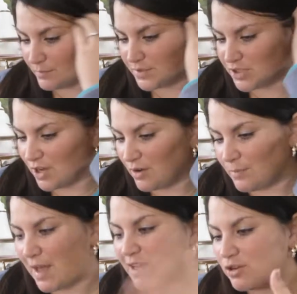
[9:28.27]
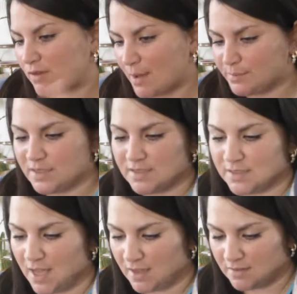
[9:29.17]
So I'm not going to wrap this
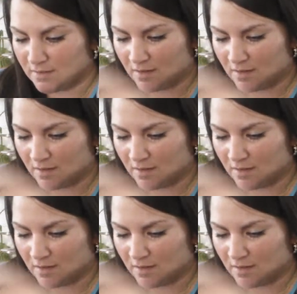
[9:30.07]
yet,